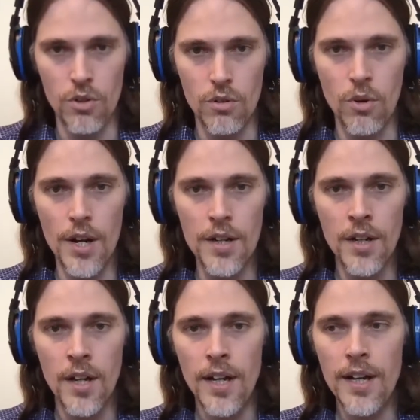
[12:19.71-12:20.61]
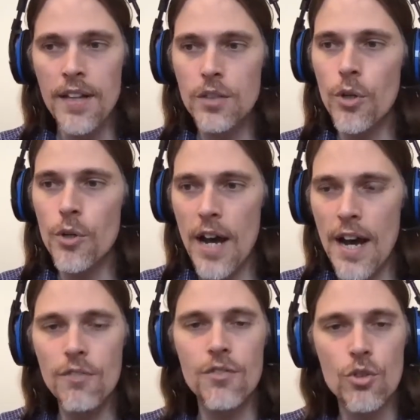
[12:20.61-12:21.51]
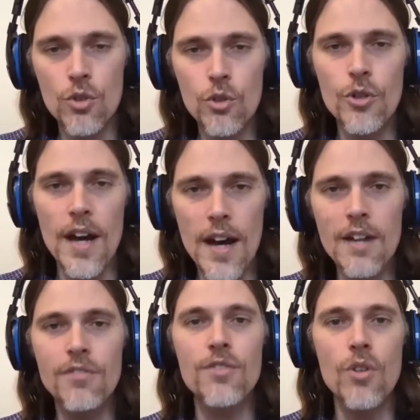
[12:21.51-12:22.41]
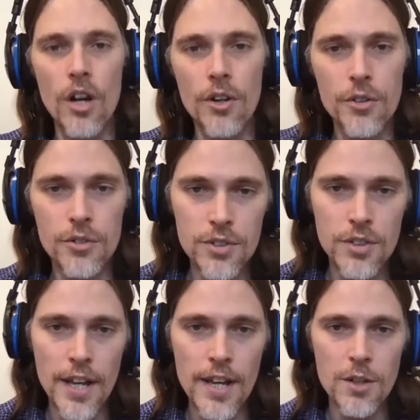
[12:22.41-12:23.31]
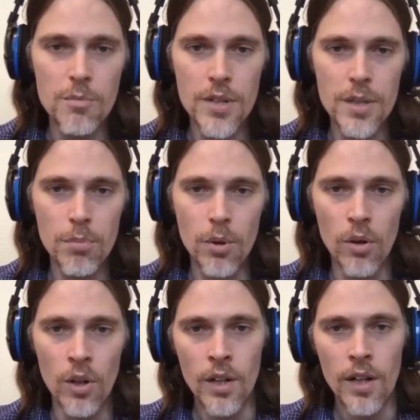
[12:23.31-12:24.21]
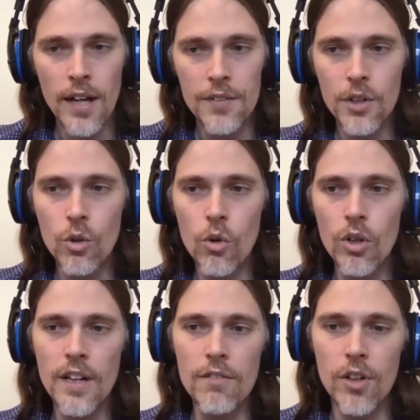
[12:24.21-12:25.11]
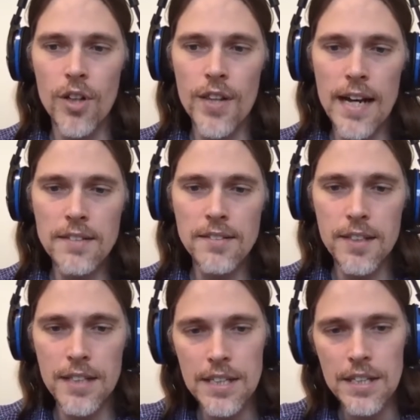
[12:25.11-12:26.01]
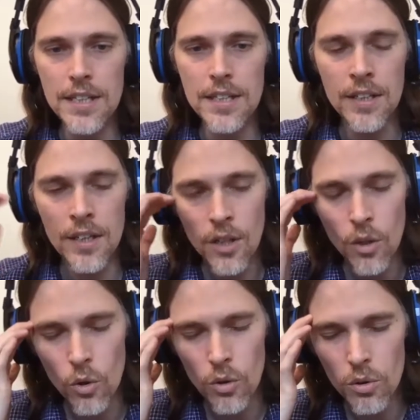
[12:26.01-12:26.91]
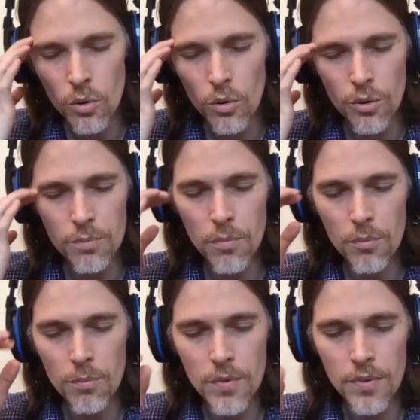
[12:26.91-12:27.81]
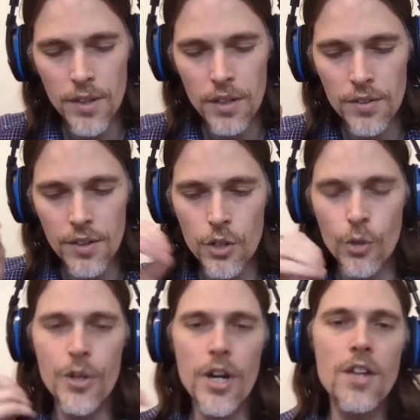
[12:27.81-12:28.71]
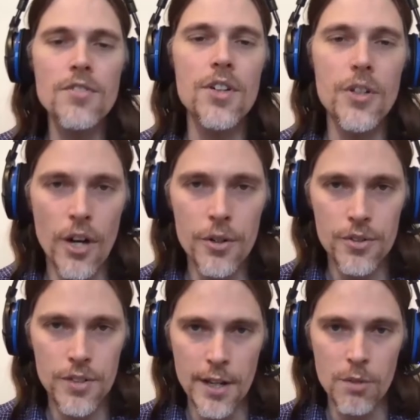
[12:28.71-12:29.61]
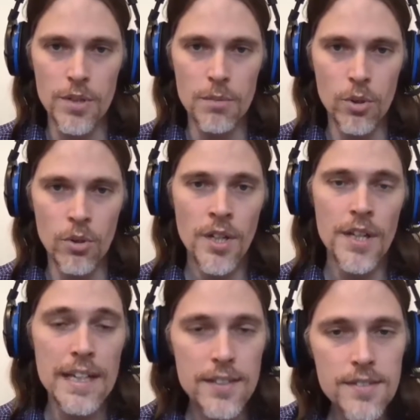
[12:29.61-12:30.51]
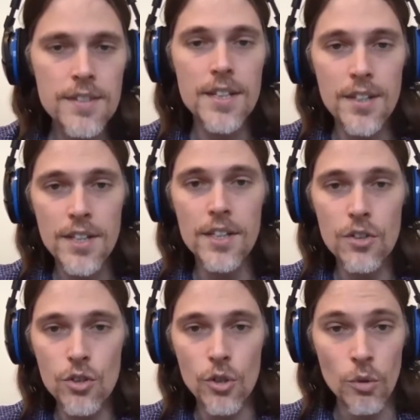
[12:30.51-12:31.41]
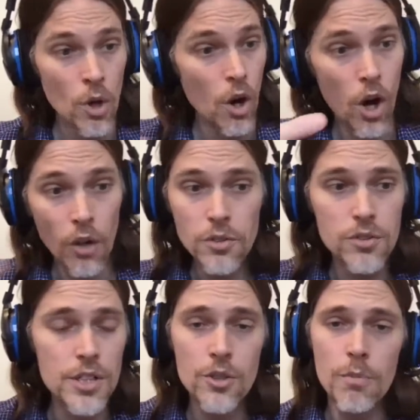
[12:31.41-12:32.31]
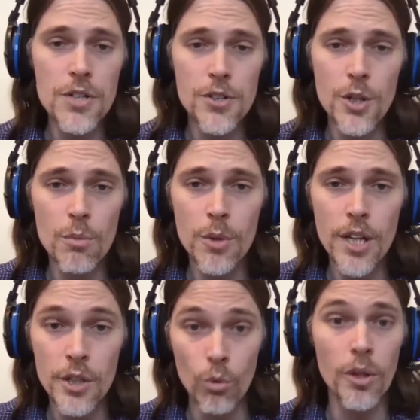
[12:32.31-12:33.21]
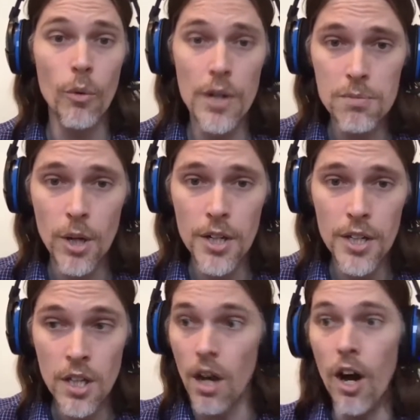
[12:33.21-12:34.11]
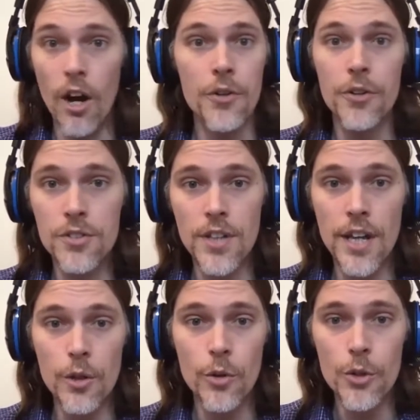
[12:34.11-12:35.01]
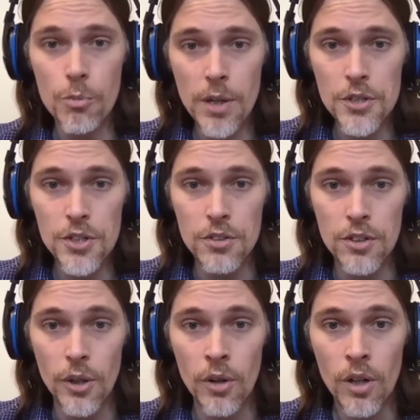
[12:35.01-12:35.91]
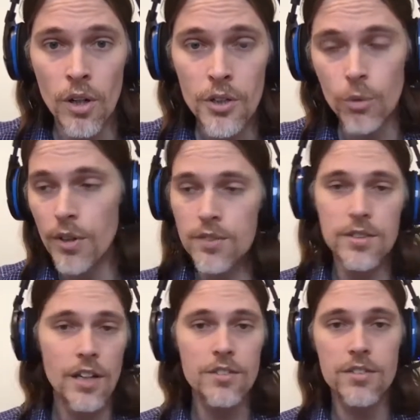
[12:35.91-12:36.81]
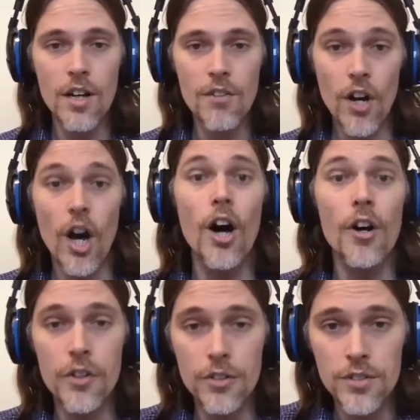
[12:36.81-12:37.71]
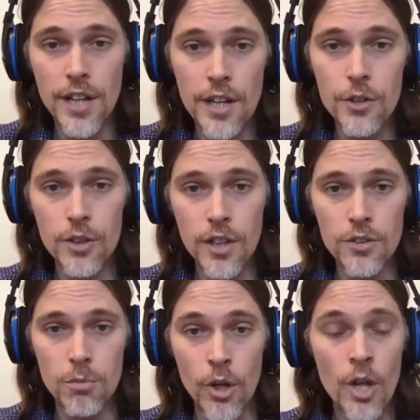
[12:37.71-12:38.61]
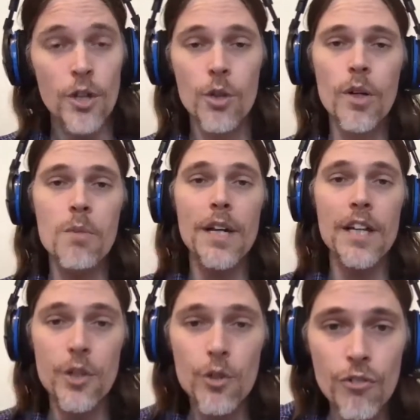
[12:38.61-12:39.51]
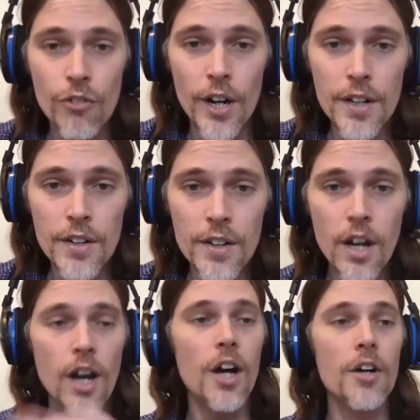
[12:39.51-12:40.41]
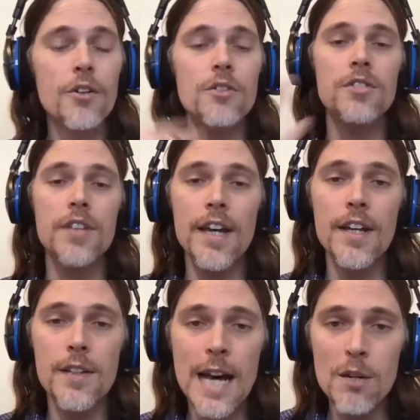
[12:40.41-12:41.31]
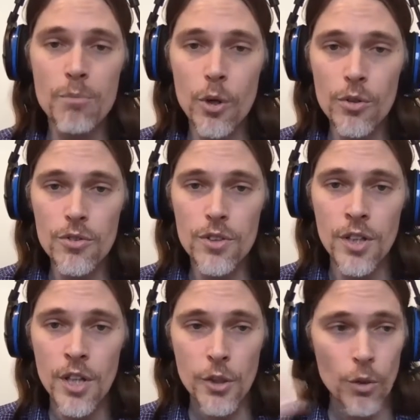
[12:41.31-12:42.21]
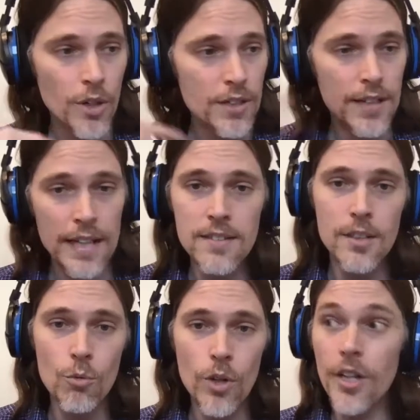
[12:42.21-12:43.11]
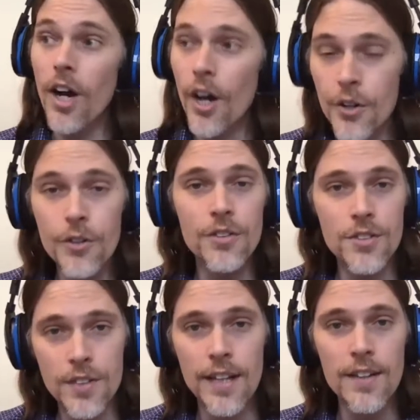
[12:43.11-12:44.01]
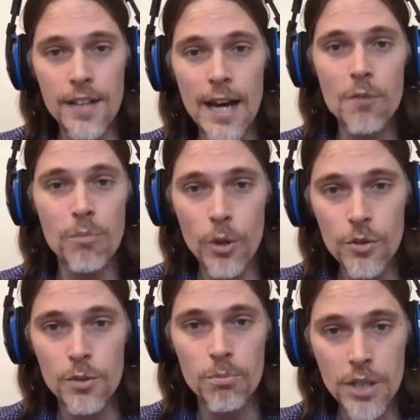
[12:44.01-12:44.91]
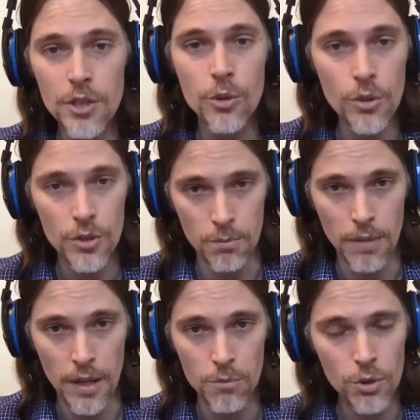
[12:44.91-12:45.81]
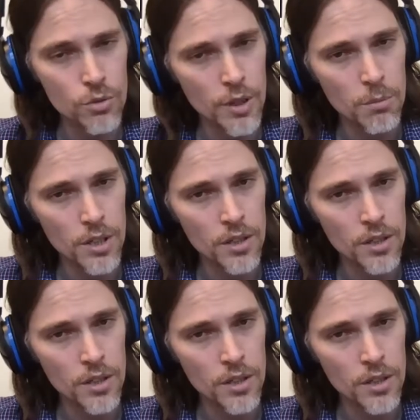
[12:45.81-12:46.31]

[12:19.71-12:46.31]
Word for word: Okay. Right? And that's what you have to do. You have to understand people at the core level. That's the key, or or the, the curiosity to understand people is the key to all those things you mentioned in the beginning. You want to raise money? Understand who you're pitching to. You want to sell stuff? Understand your customer. You want to make a new friend? Understand that person. You want to date someone? Understand that person. Be curious about them. Do you see what I mean?